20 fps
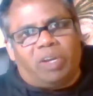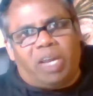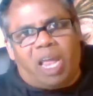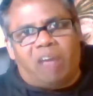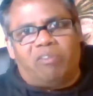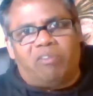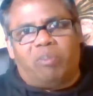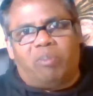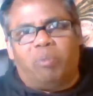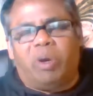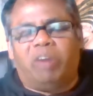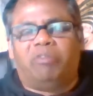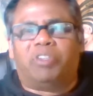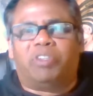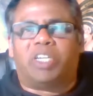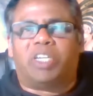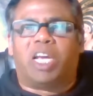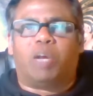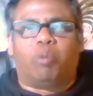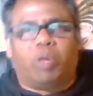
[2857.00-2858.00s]
have a brief
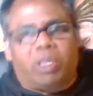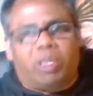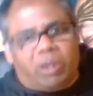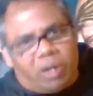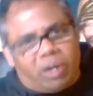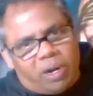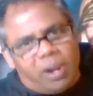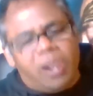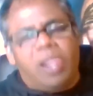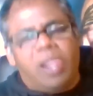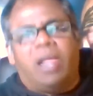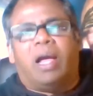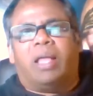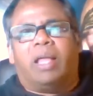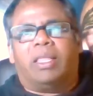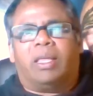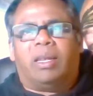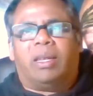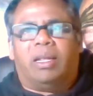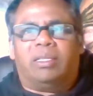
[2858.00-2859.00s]
chat with her,
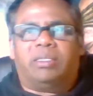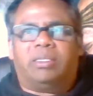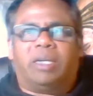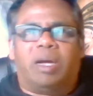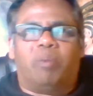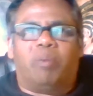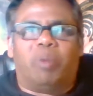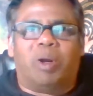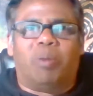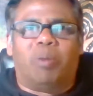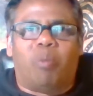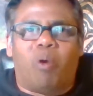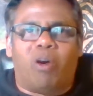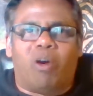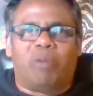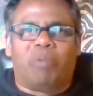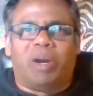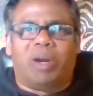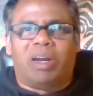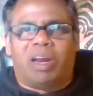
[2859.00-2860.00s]
and then let's set up an
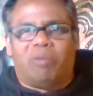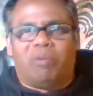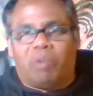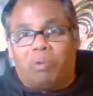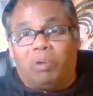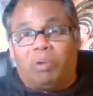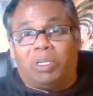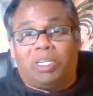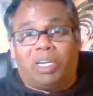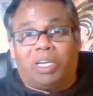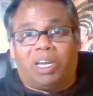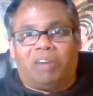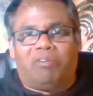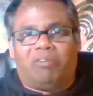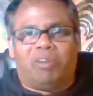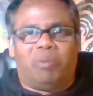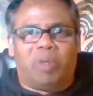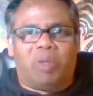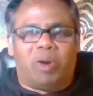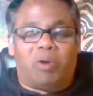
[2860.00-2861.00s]
appointment and we will take it
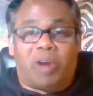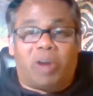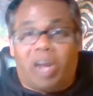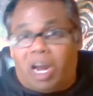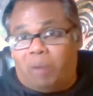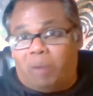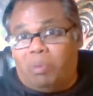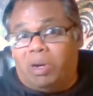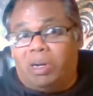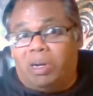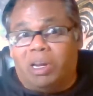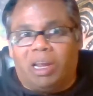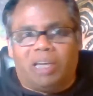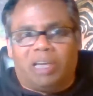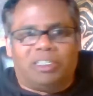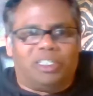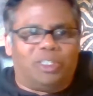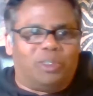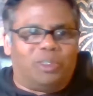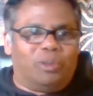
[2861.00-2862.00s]
from there. Okay, I'd be
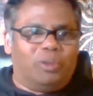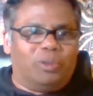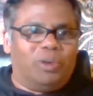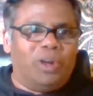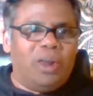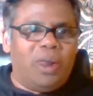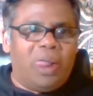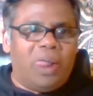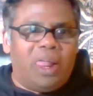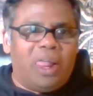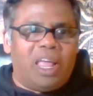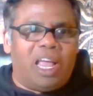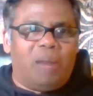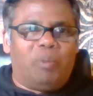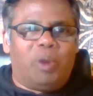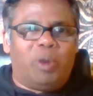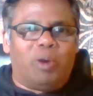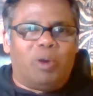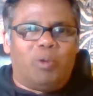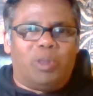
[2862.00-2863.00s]
delighted to
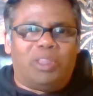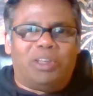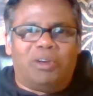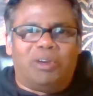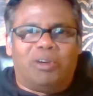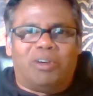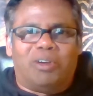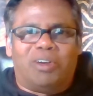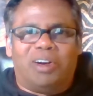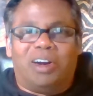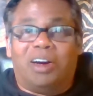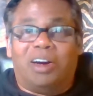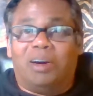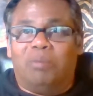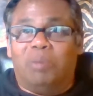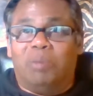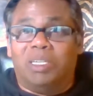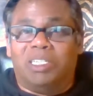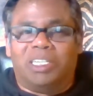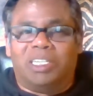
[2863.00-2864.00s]
help you with your
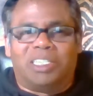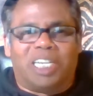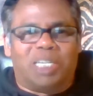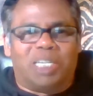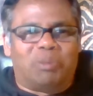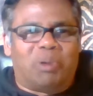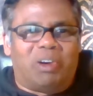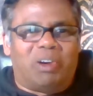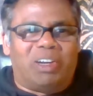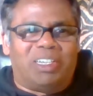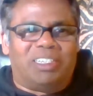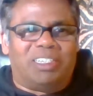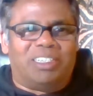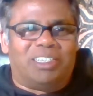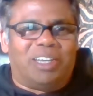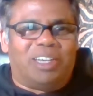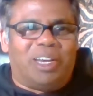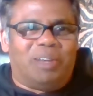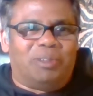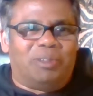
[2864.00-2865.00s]
business
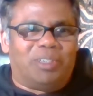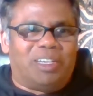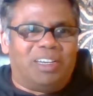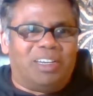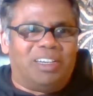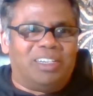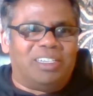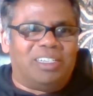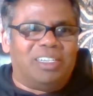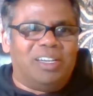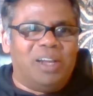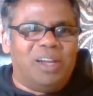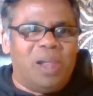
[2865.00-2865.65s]
aspirations in New Zealand.